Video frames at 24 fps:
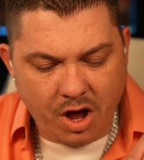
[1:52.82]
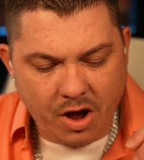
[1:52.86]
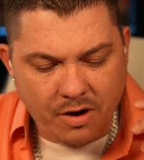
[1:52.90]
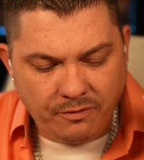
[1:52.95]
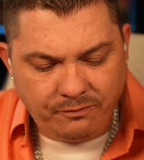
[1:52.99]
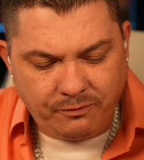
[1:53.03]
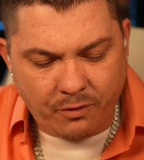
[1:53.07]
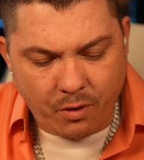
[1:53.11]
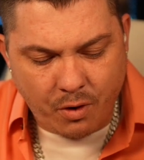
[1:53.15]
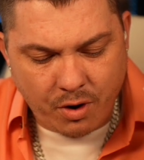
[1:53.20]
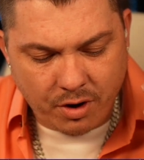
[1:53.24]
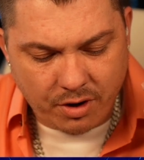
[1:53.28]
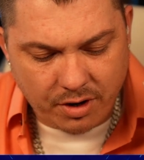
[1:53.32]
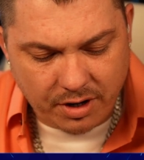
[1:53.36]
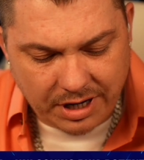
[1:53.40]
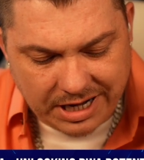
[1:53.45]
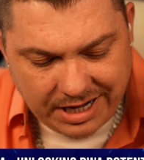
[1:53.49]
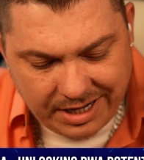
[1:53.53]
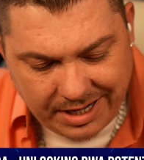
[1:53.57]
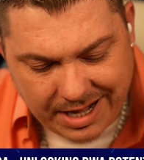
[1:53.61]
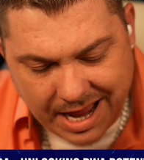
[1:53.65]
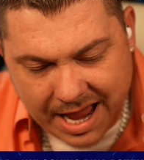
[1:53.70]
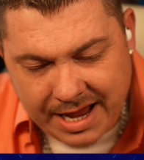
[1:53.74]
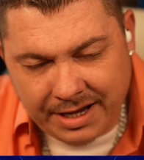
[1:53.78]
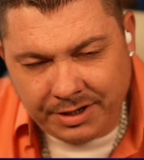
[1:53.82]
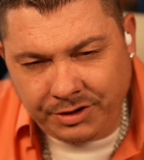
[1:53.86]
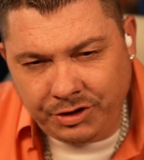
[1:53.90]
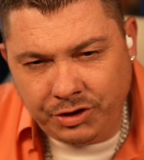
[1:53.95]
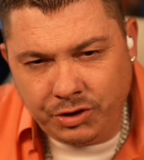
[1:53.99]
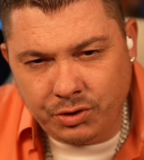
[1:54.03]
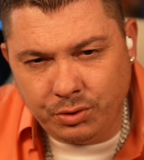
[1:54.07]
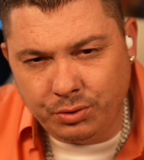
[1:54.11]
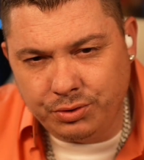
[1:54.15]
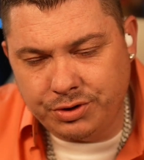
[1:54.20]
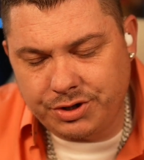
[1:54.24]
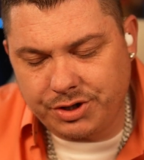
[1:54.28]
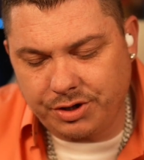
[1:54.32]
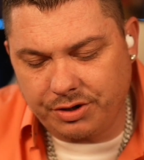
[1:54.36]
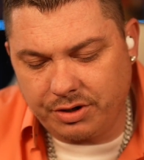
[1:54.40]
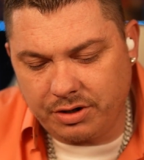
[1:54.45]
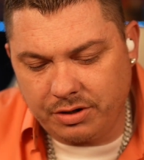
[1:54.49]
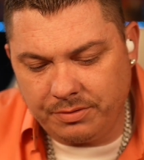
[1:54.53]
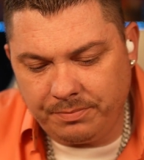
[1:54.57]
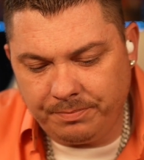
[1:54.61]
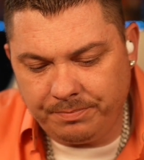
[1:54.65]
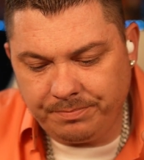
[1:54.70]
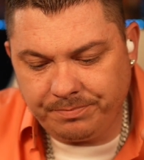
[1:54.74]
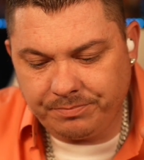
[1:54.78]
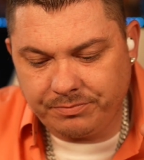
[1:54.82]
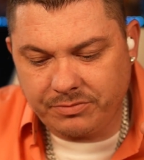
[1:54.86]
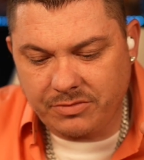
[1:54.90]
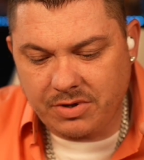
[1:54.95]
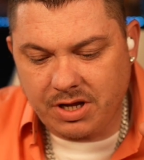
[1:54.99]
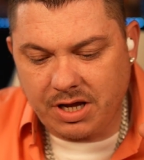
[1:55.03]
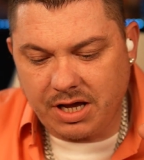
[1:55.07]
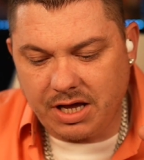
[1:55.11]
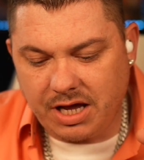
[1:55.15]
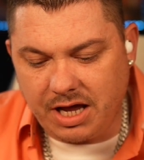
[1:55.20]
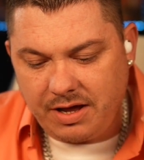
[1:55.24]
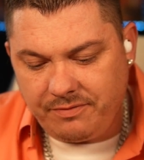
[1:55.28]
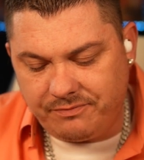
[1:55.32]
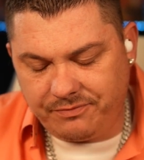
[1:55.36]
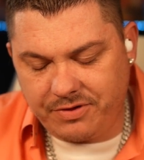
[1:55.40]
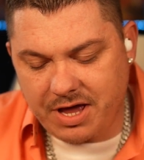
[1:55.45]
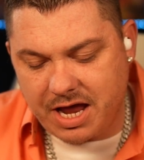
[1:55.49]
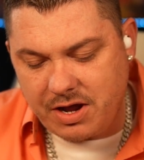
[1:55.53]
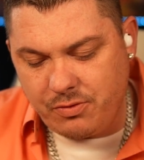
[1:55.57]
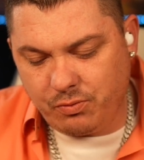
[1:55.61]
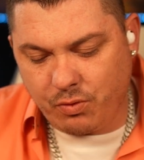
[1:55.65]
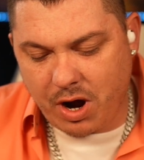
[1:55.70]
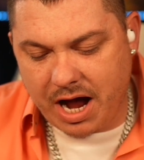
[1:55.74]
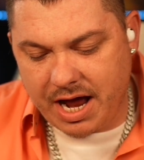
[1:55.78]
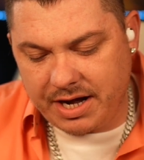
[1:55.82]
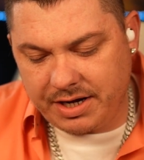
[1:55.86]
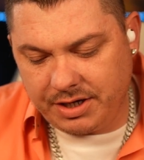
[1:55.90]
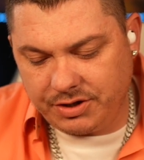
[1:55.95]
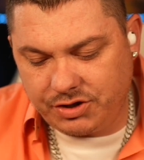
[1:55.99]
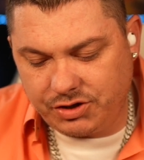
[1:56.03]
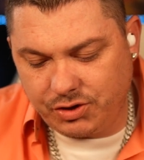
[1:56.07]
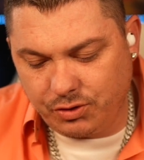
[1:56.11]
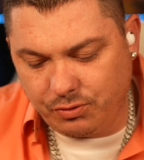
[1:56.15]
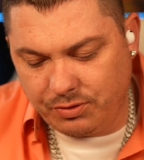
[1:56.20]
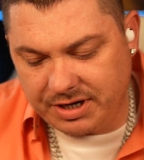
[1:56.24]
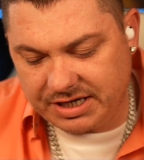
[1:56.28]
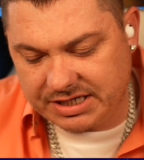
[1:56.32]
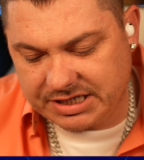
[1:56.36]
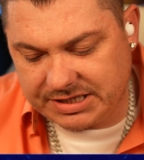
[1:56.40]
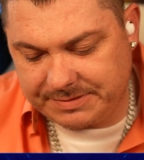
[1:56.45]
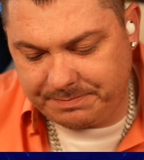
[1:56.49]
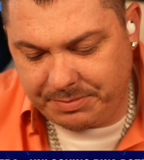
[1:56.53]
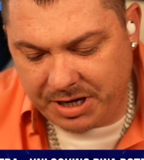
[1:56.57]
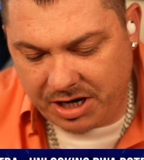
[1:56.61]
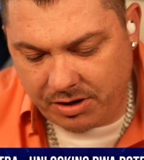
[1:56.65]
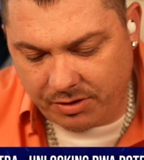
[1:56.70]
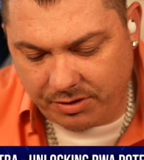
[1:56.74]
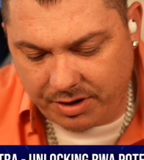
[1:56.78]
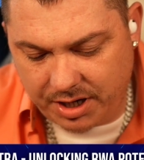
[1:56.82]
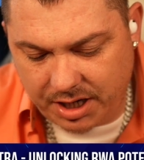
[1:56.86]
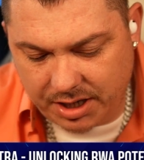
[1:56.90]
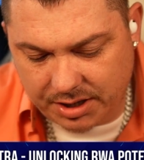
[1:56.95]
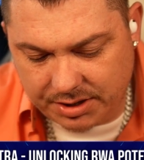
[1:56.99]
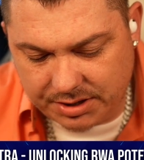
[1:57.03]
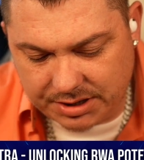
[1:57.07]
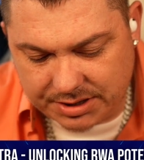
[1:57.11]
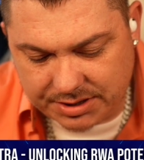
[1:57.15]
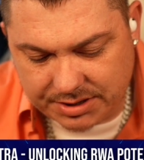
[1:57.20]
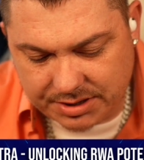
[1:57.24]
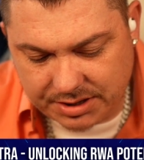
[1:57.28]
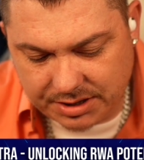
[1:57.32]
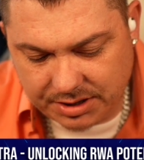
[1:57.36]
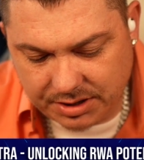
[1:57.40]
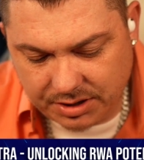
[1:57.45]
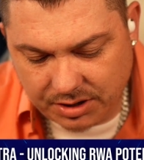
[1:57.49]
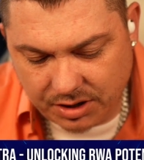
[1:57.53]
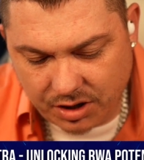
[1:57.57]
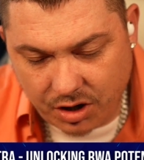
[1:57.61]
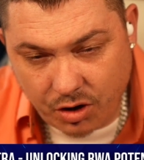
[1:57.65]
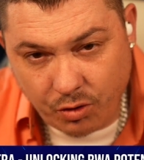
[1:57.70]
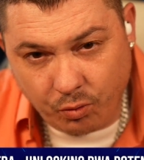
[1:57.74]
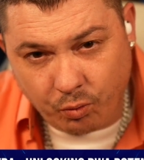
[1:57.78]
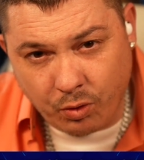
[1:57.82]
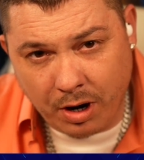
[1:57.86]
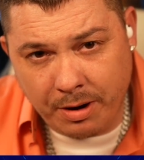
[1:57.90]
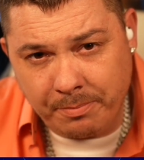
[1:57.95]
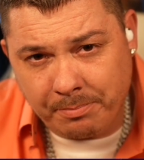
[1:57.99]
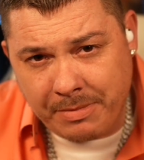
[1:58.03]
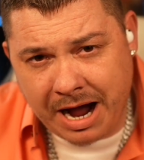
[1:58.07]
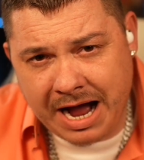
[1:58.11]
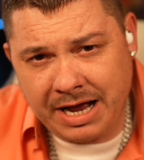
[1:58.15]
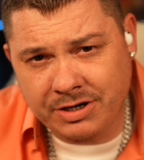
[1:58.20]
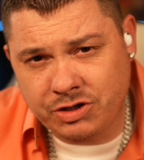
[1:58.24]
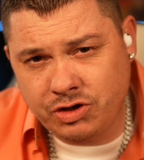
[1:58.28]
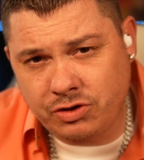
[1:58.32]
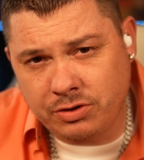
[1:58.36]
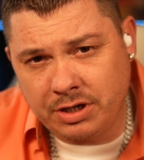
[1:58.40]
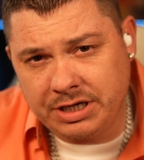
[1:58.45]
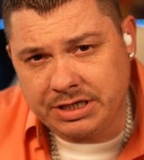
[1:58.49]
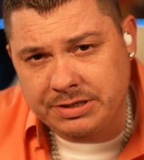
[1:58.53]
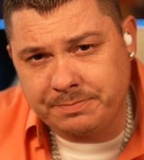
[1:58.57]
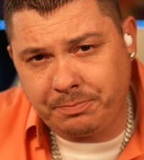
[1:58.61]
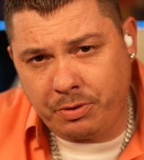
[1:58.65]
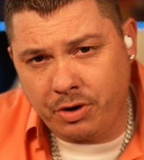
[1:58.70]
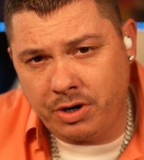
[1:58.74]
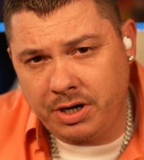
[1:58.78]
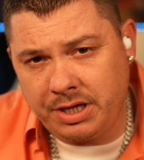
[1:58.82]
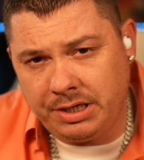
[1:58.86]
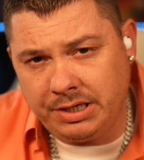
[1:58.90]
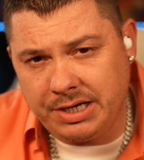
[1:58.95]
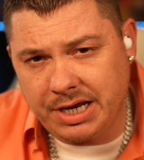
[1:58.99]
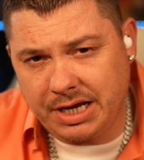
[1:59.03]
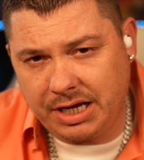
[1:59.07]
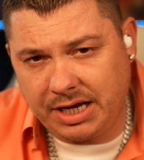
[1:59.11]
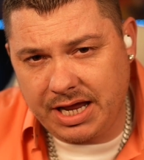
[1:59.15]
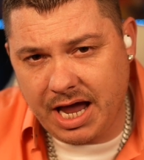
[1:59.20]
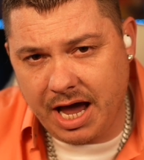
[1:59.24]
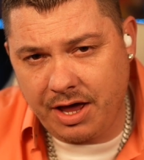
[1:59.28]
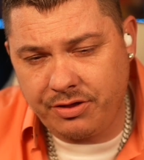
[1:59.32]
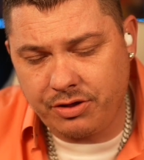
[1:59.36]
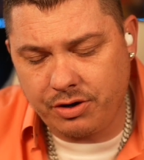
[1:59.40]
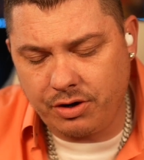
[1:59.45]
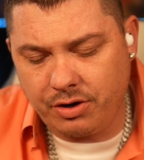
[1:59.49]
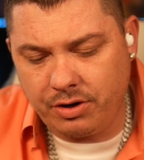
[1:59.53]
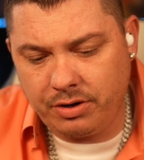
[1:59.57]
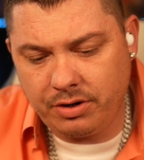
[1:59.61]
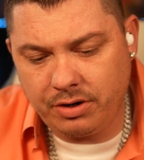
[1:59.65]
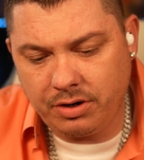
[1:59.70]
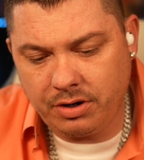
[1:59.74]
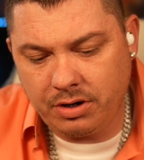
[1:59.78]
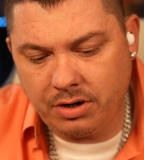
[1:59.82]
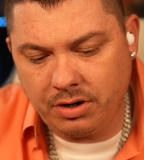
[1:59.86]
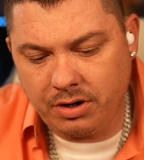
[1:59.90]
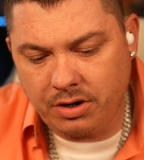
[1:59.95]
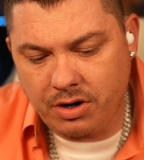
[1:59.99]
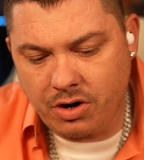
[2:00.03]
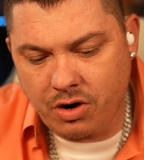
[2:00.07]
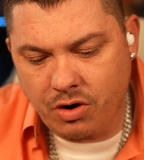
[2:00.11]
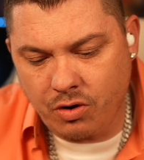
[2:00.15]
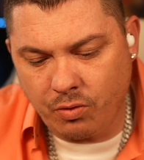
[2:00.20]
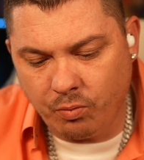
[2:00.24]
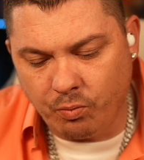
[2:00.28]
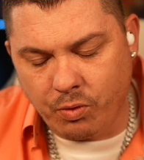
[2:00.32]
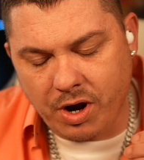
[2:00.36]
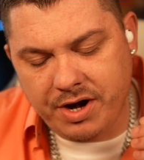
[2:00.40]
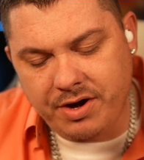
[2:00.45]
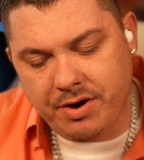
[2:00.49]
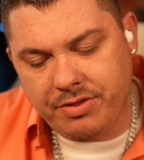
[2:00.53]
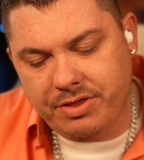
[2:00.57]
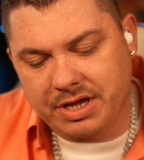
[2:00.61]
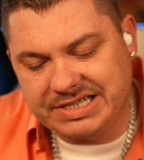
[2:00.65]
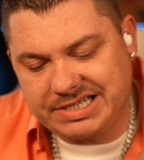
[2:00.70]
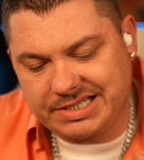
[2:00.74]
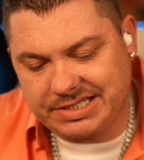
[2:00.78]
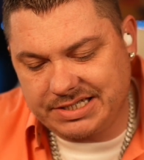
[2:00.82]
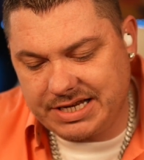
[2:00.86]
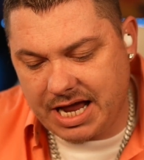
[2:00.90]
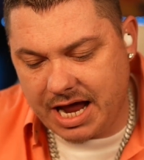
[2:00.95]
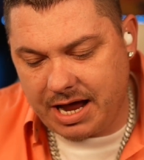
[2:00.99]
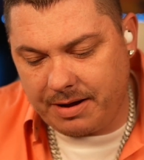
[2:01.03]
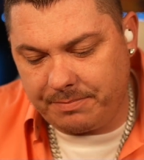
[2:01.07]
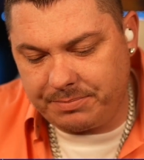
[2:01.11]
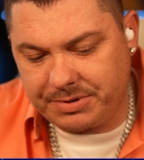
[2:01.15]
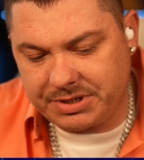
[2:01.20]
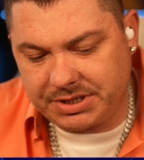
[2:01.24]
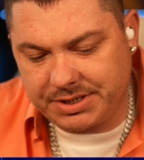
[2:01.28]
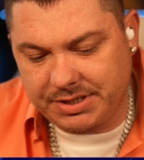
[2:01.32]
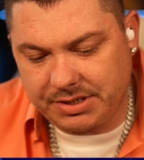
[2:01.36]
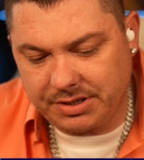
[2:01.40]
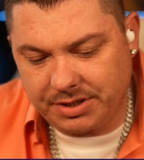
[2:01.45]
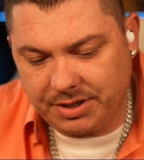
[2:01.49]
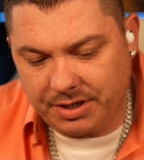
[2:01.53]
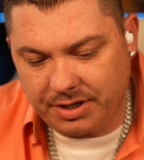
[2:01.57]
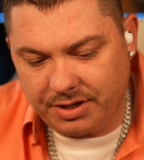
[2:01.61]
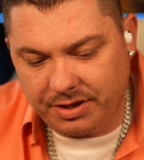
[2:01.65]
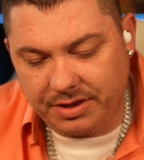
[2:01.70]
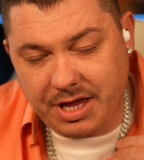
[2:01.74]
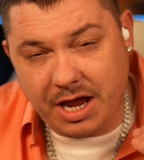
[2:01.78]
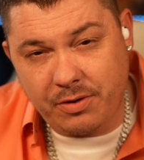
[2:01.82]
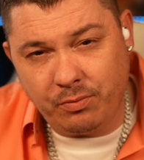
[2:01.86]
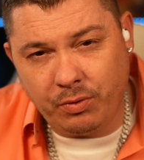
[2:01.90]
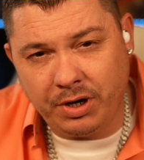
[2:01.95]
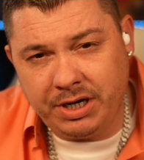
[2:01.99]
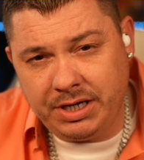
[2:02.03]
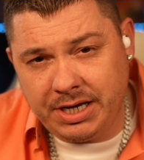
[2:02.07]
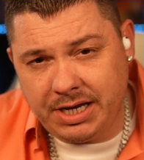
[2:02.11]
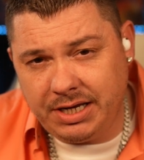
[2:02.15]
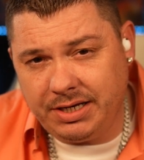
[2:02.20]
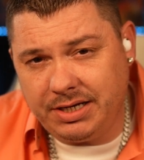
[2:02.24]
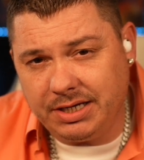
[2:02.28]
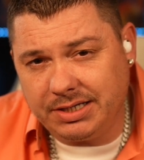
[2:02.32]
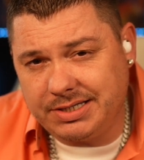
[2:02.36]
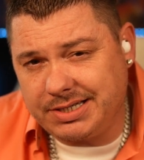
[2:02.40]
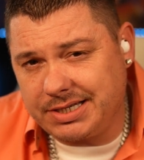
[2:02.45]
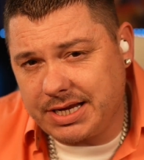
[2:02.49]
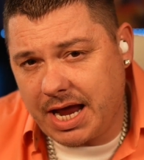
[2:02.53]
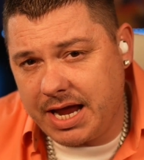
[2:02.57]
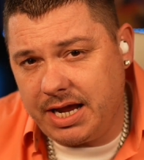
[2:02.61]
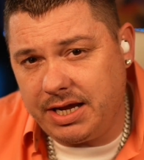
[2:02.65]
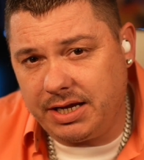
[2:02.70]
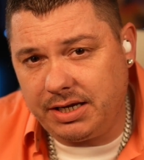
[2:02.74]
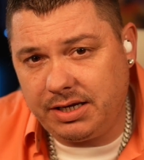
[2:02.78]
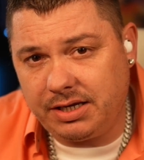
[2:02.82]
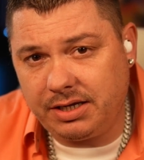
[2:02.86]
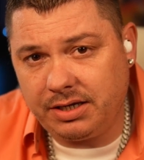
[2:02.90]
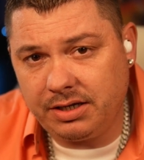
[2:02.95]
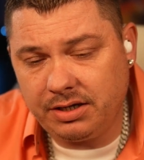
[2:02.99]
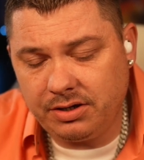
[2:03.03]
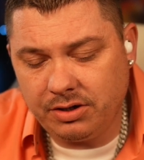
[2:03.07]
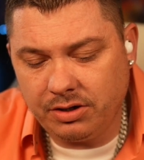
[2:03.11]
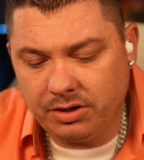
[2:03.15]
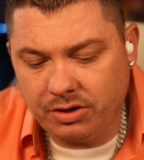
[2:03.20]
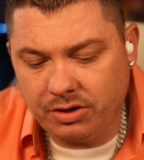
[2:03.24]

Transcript: For an end user, if they wanted to experience what Mantra is putting together, what are the steps they would need to take